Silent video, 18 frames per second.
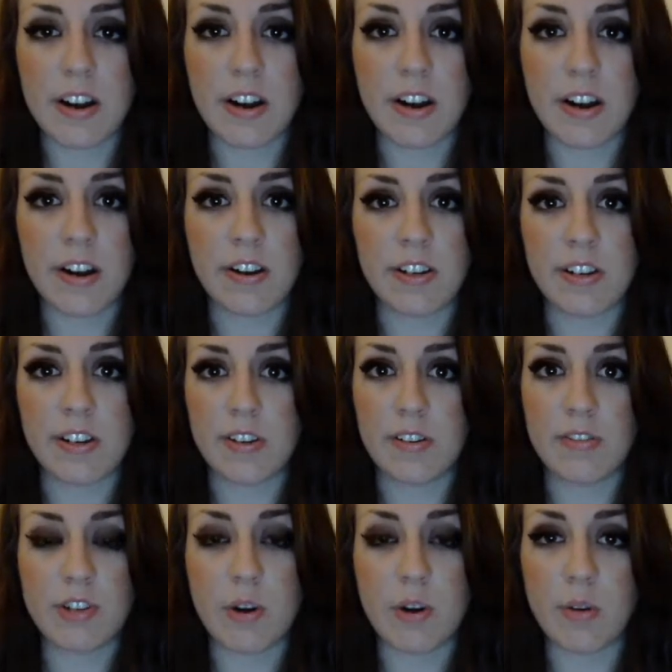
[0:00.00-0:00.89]
Are
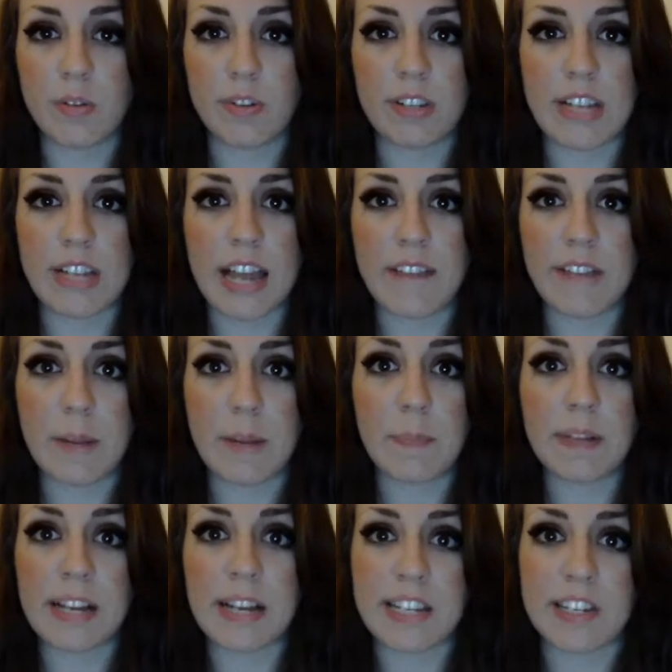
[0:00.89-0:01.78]
you totally having a
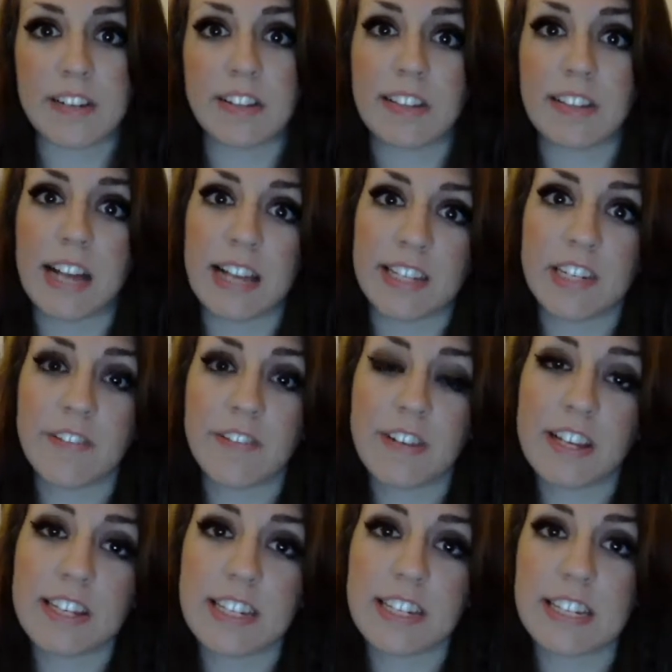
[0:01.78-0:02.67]
blast on The Last of
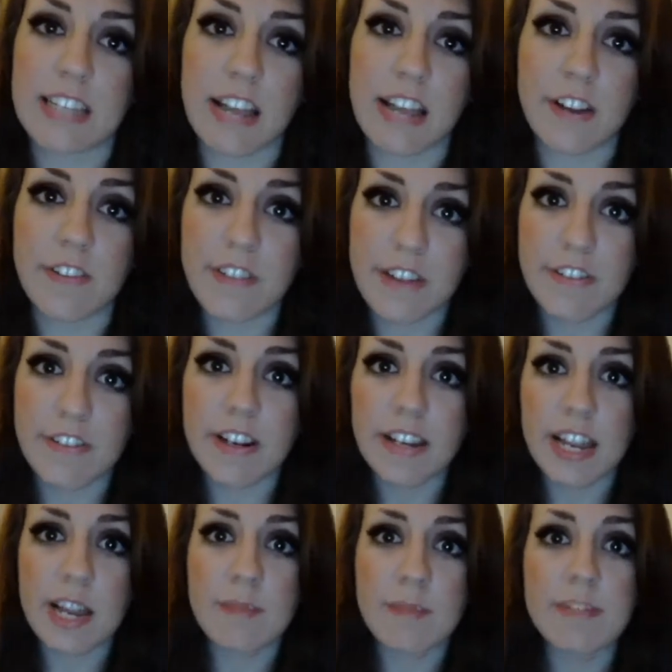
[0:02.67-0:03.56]
Us? Is that your
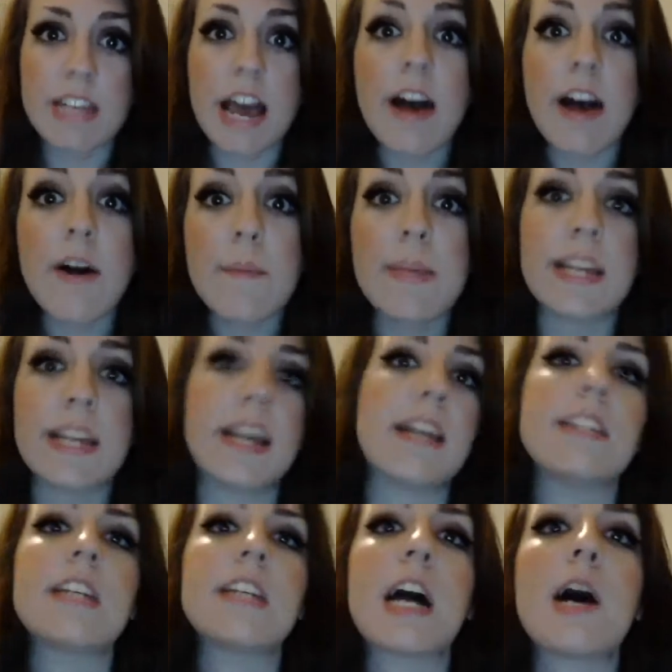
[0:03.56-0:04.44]
favorite game? Tell me,
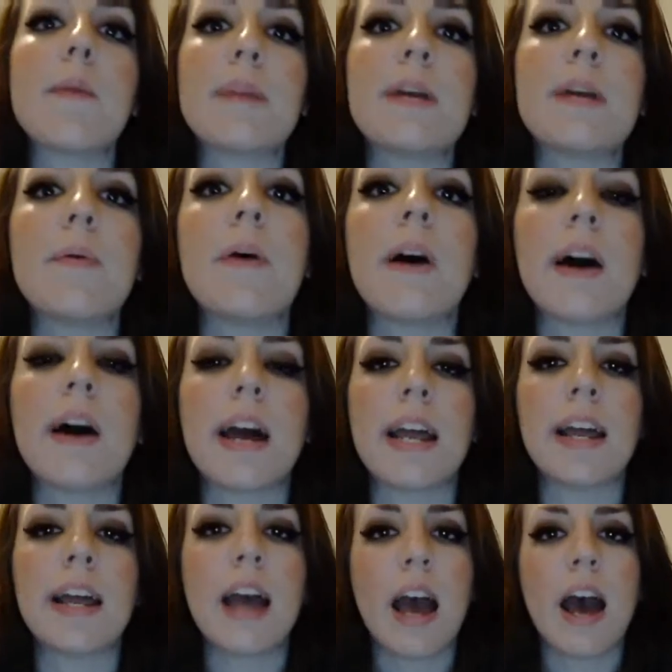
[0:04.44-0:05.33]
and tell me
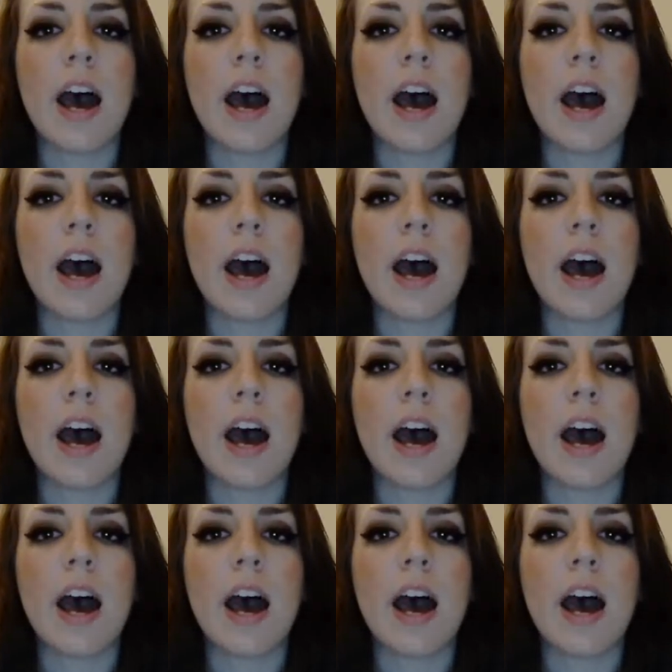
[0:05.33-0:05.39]
why.